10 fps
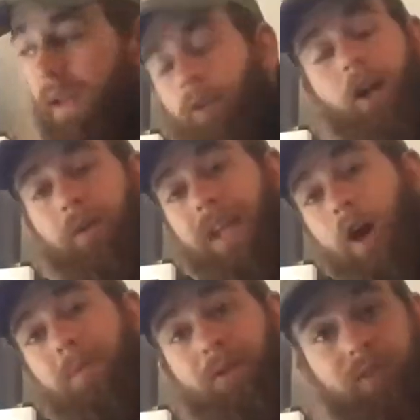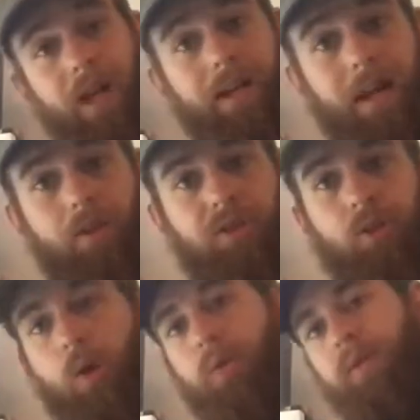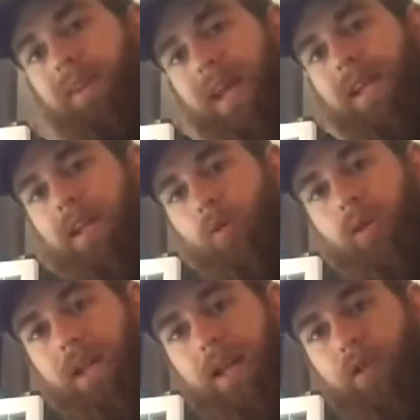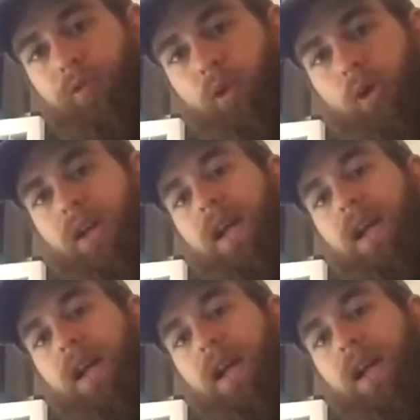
Following that, I'll be flying out to go land in Orlando, Florida,